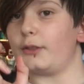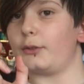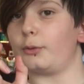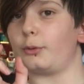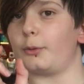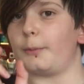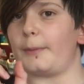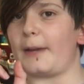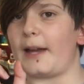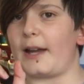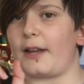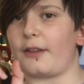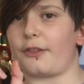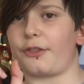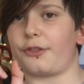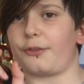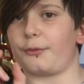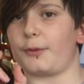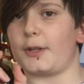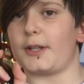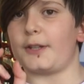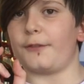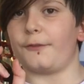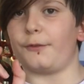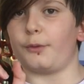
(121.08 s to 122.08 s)
to about
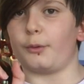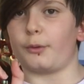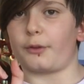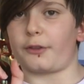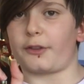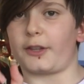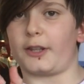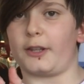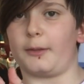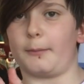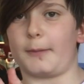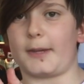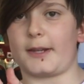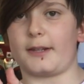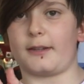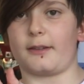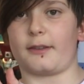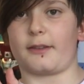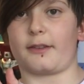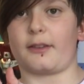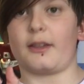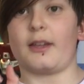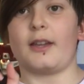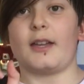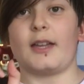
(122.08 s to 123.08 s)
3 to 4
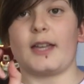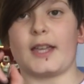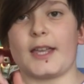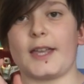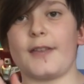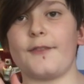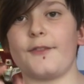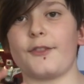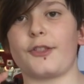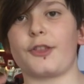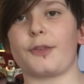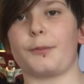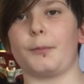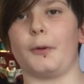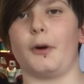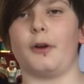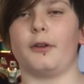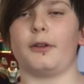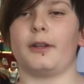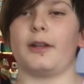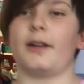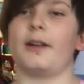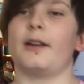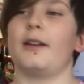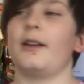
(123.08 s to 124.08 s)
centimetres, even
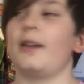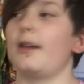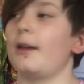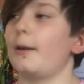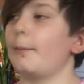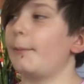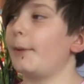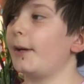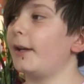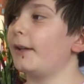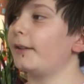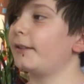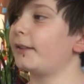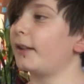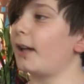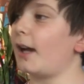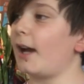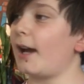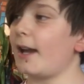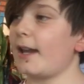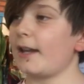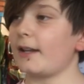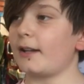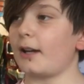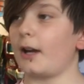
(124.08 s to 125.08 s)
smaller. But
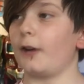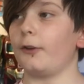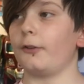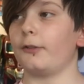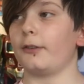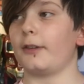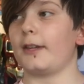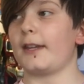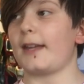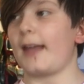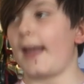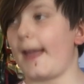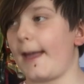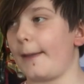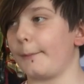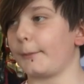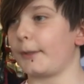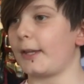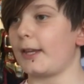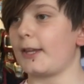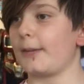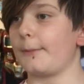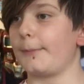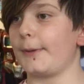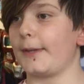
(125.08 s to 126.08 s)
I currently am
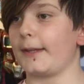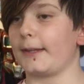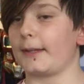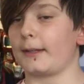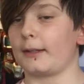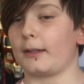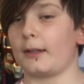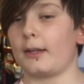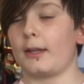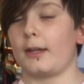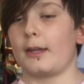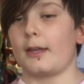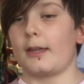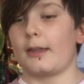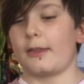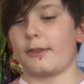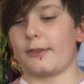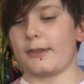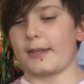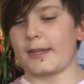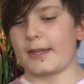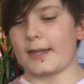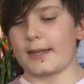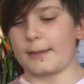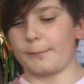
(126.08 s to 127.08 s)
keeping
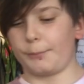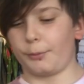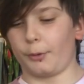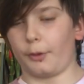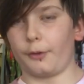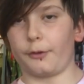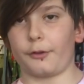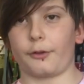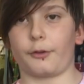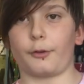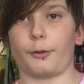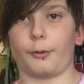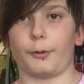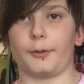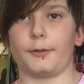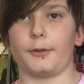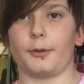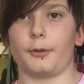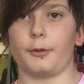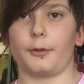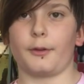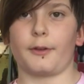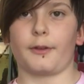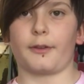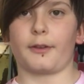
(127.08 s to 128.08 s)
the bronze
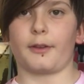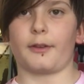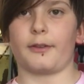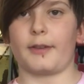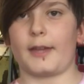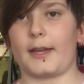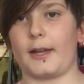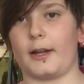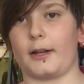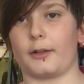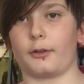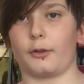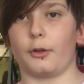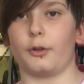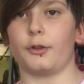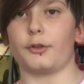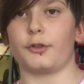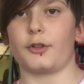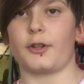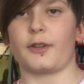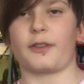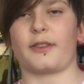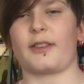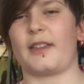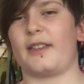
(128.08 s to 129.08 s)
Corydoras. They are
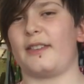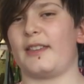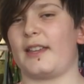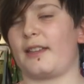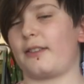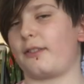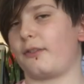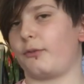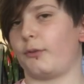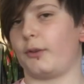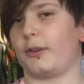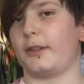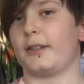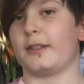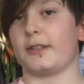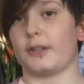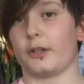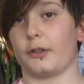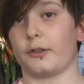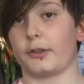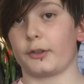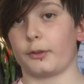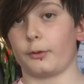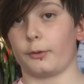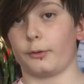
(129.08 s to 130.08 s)
gorgeous, and that's really the
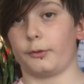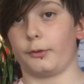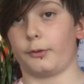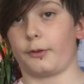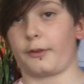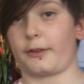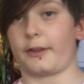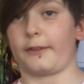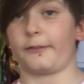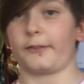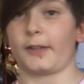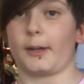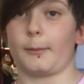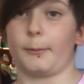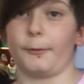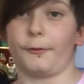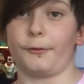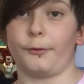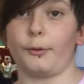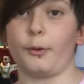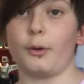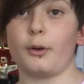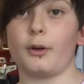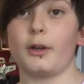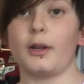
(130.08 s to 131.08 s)
only Corydoras I've kept
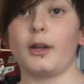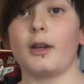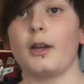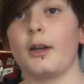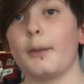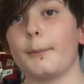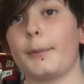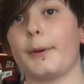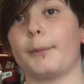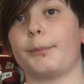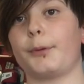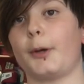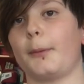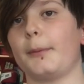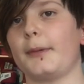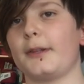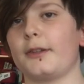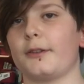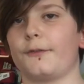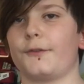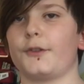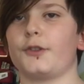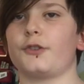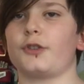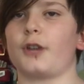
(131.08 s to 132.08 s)
before. But probably in
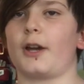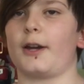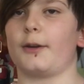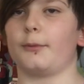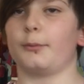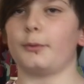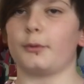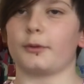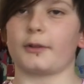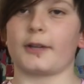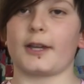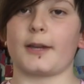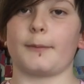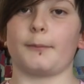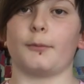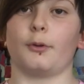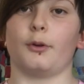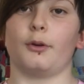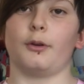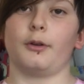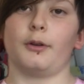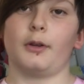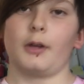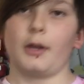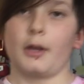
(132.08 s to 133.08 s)
the future, I will keep
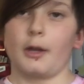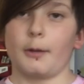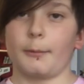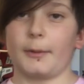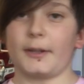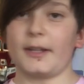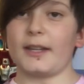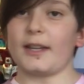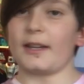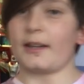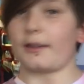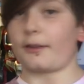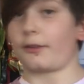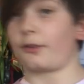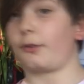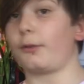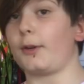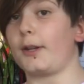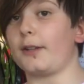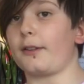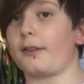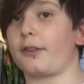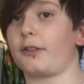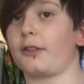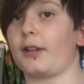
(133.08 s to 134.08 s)
more. But yeah, it's
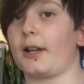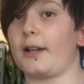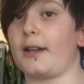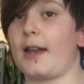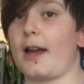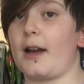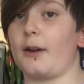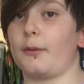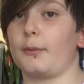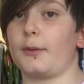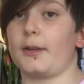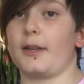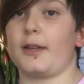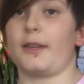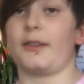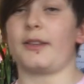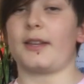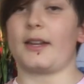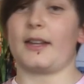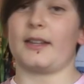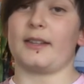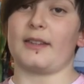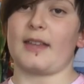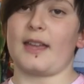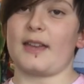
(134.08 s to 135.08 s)
great to start out with,
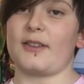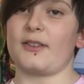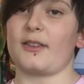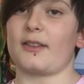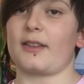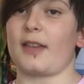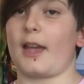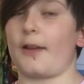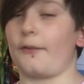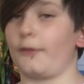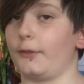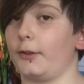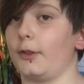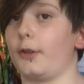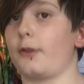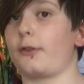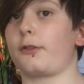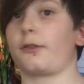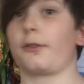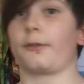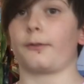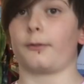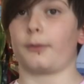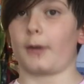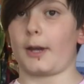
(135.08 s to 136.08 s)
and they just have
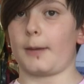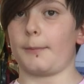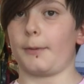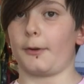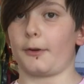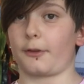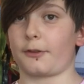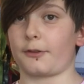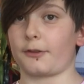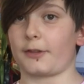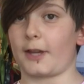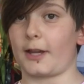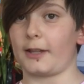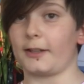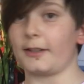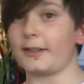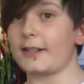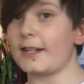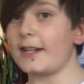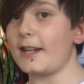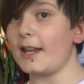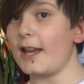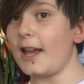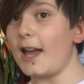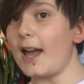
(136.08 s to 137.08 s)
lots of great
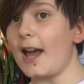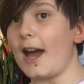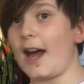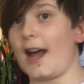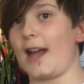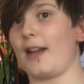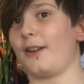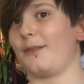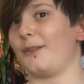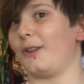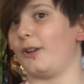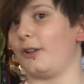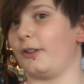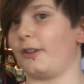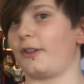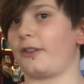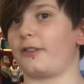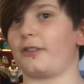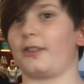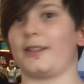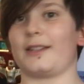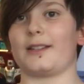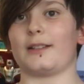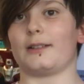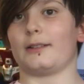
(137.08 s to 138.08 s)
personality. I
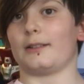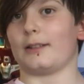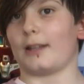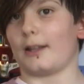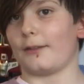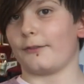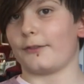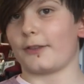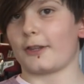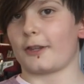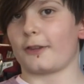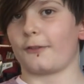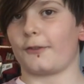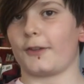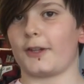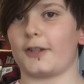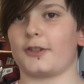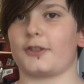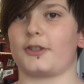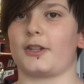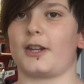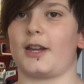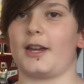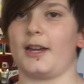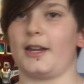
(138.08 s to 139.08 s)
honestly love these
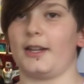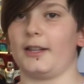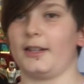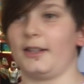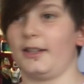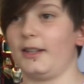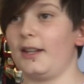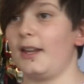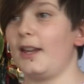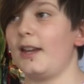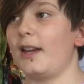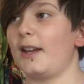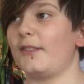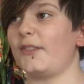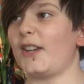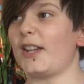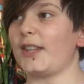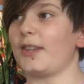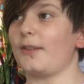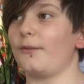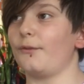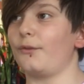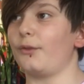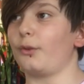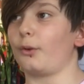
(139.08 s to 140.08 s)
fish, and I've had
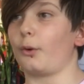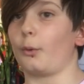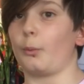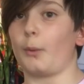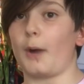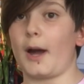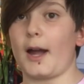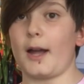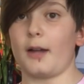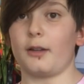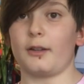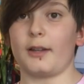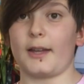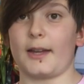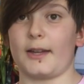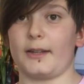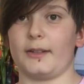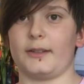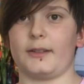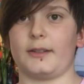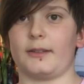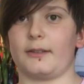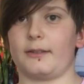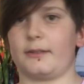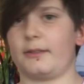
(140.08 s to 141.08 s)
them for a while,
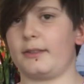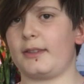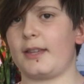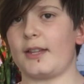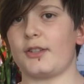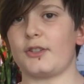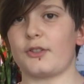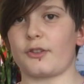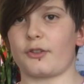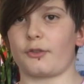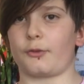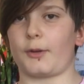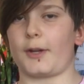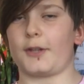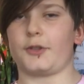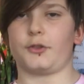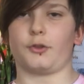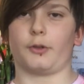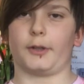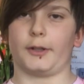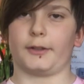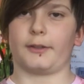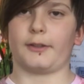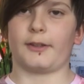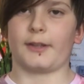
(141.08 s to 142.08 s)
and they're just great
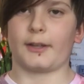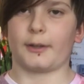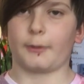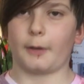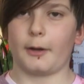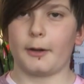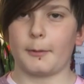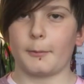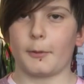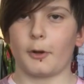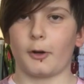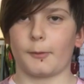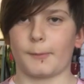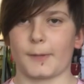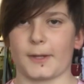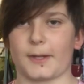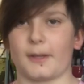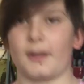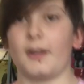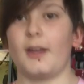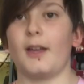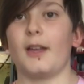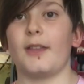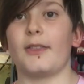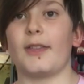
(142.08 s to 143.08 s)
drawing to the aquarium hobby.
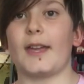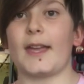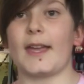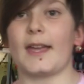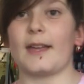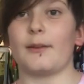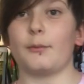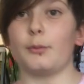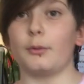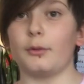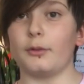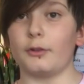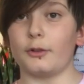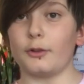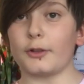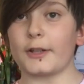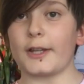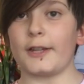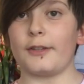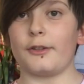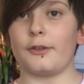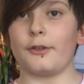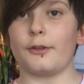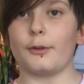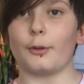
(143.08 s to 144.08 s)
They will look
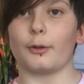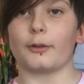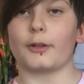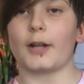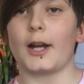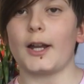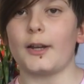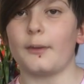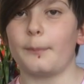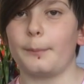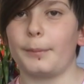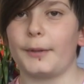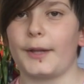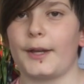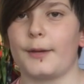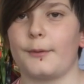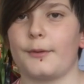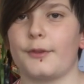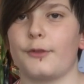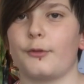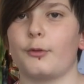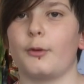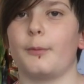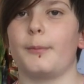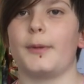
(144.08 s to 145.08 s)
at you, they'll kind of play
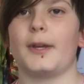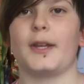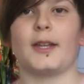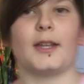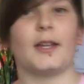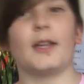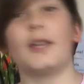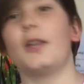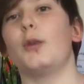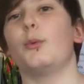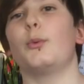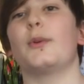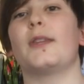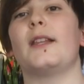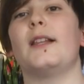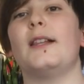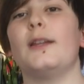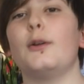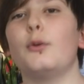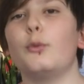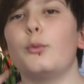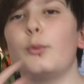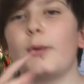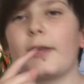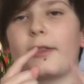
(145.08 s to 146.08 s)
with you a bit with their
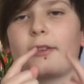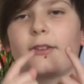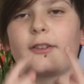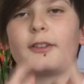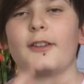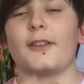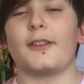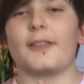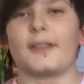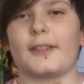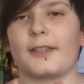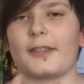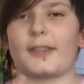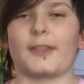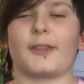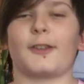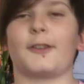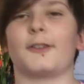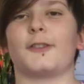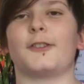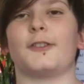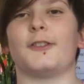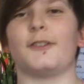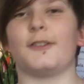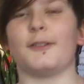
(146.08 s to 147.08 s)
little whiskers. It's
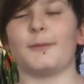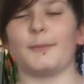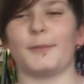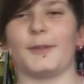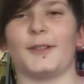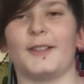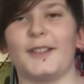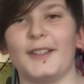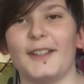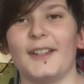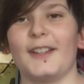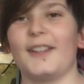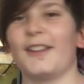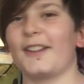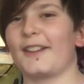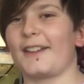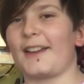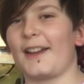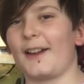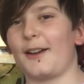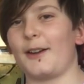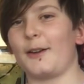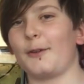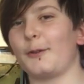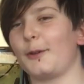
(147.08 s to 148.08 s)
so cute, but okay,
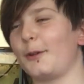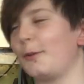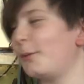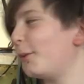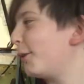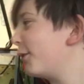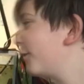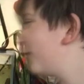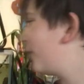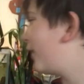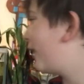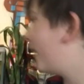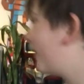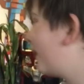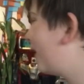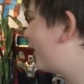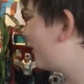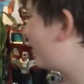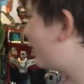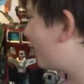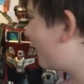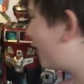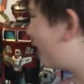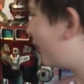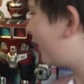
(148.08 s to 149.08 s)
I won't try to get
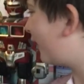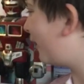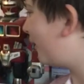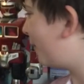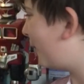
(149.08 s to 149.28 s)
too silly,